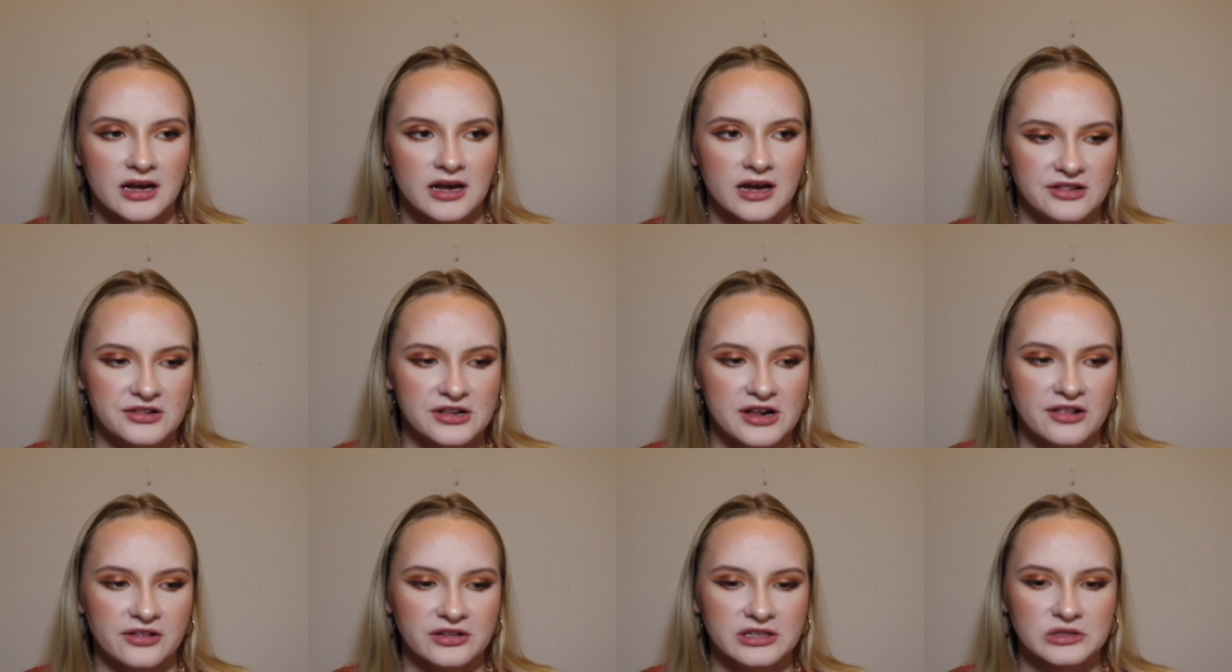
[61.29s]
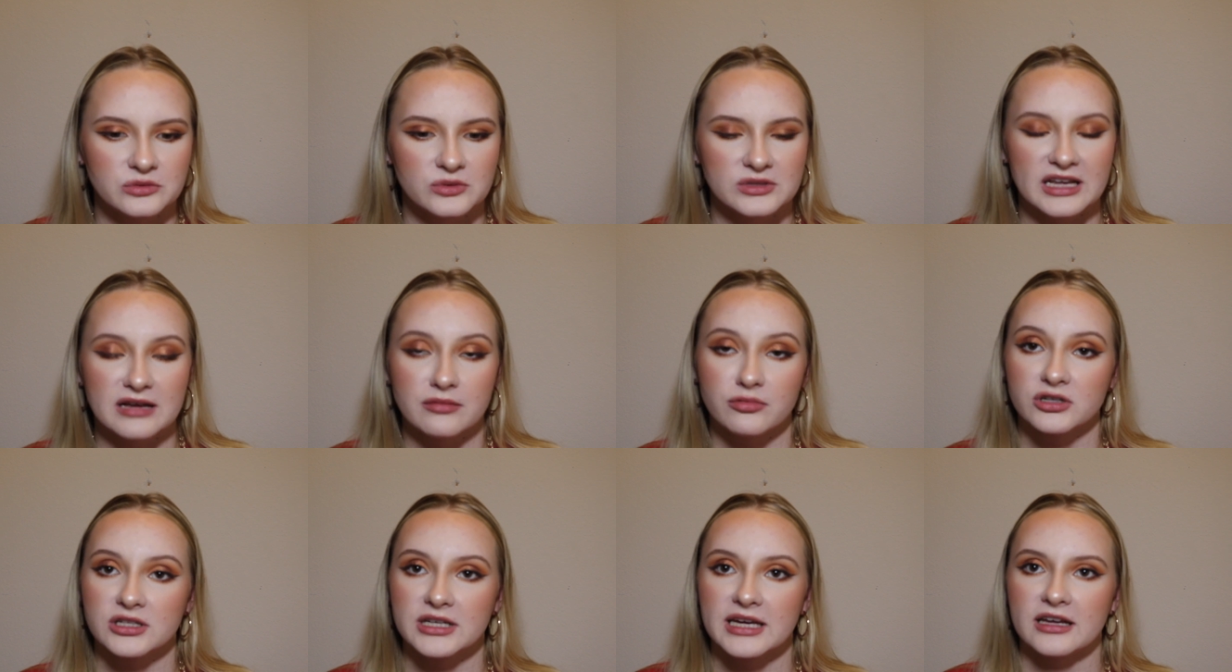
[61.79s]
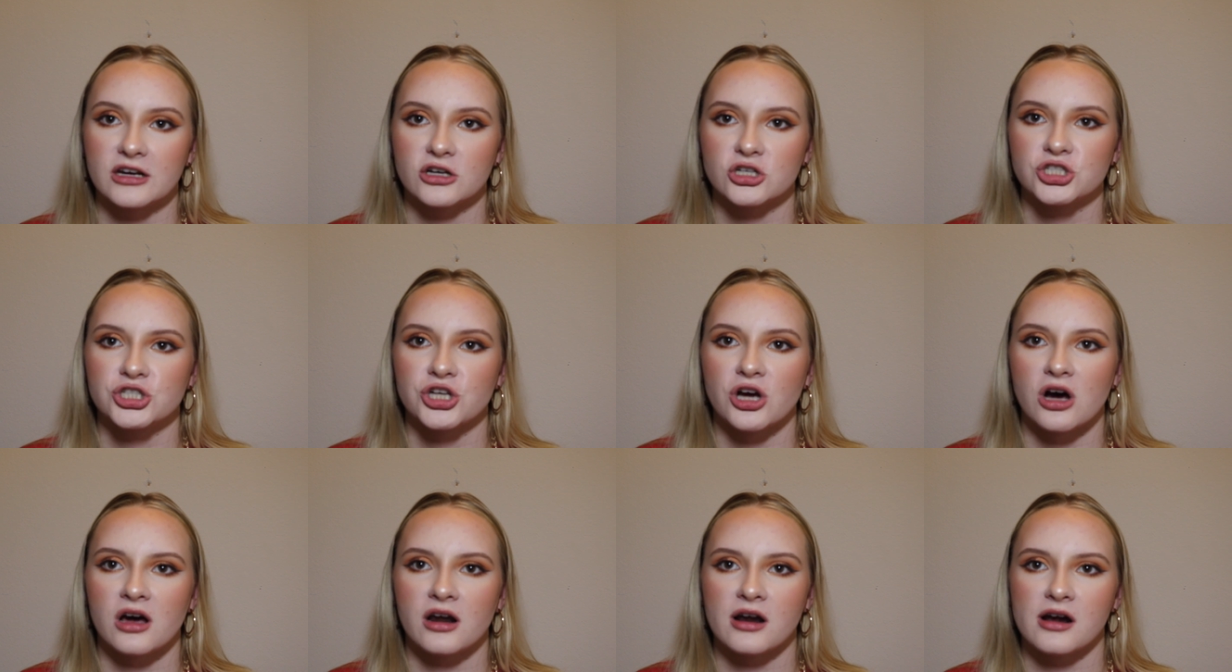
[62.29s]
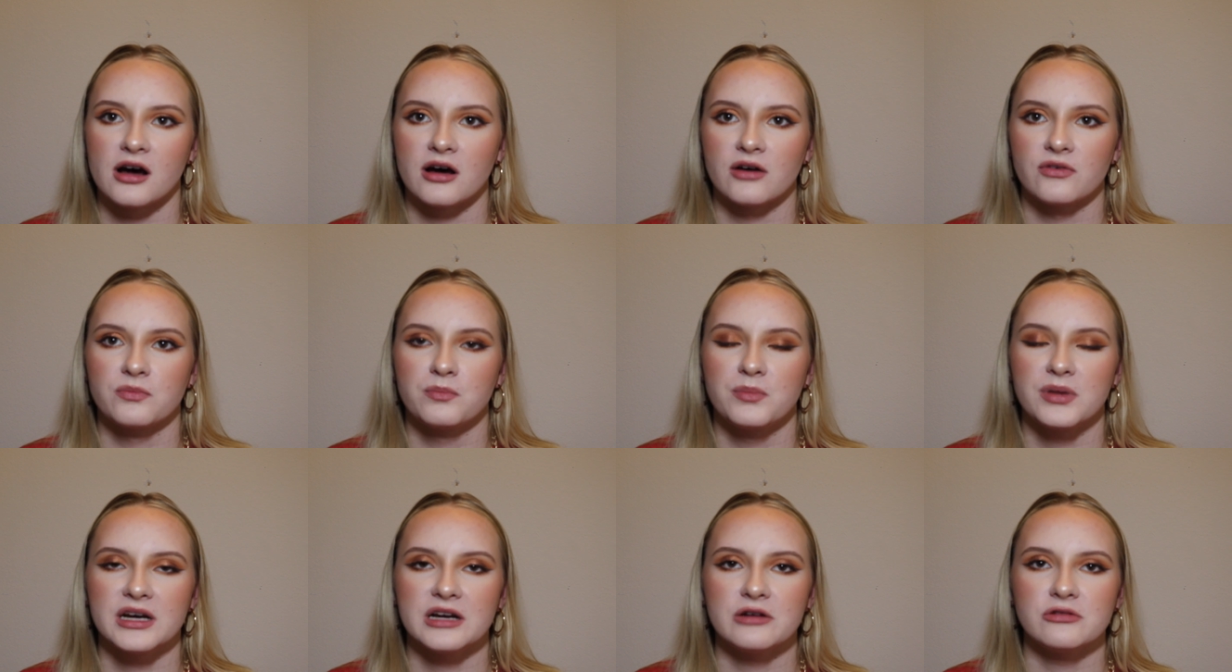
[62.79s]
The Netherlands was able to get a shot off,
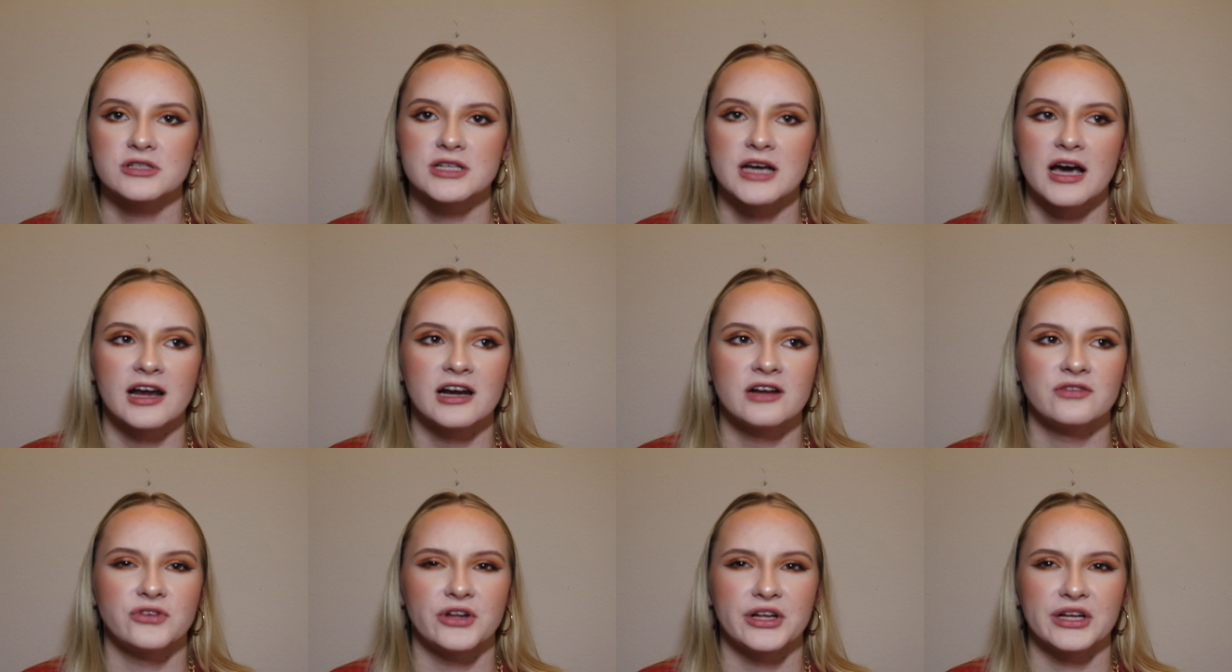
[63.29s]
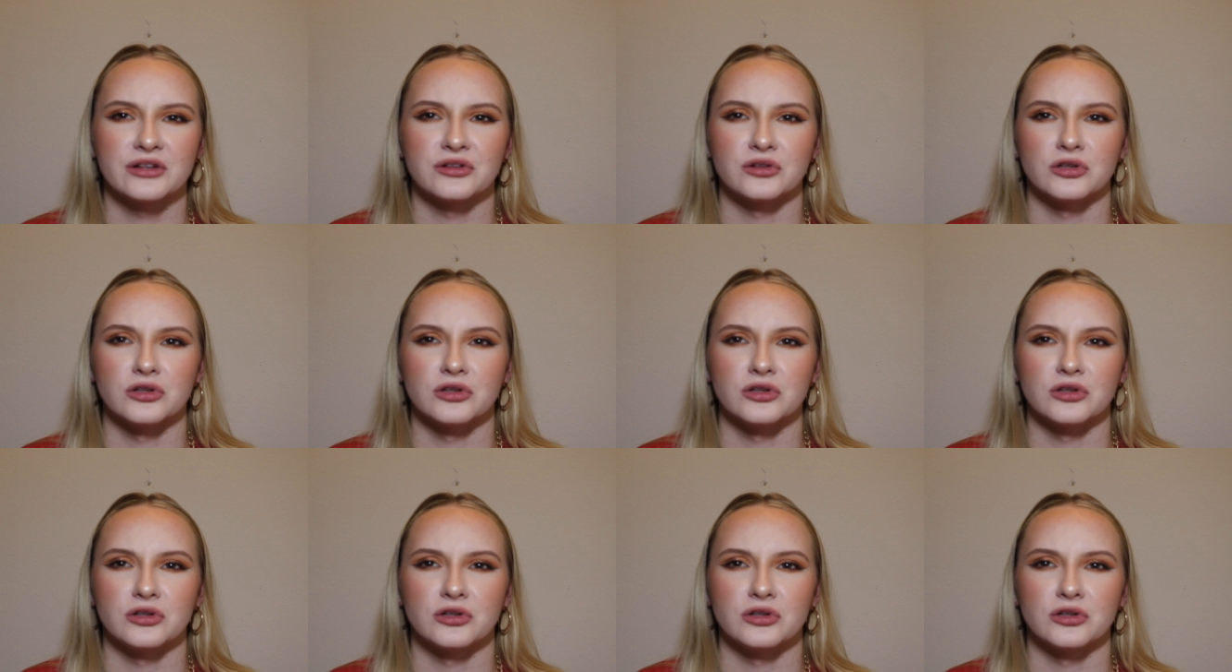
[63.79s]
but it was kind of like